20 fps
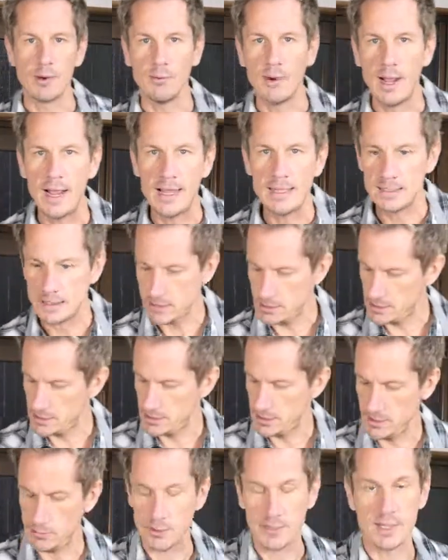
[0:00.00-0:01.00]
rice,
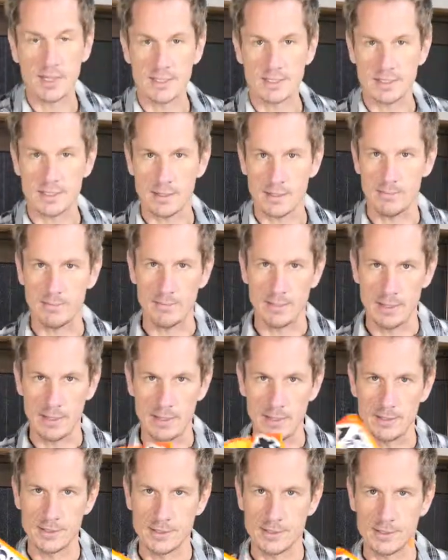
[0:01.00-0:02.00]
and we got some of
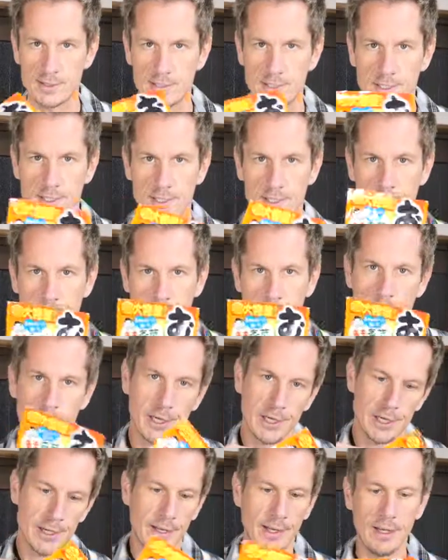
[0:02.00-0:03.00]
this
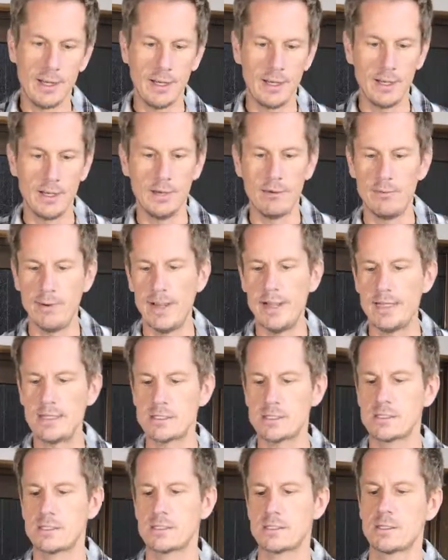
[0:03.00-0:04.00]

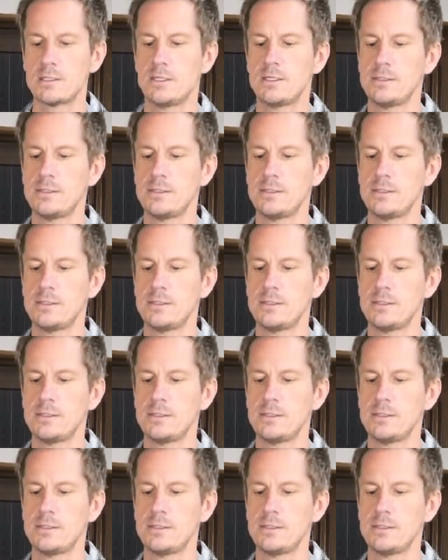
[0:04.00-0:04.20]
rice.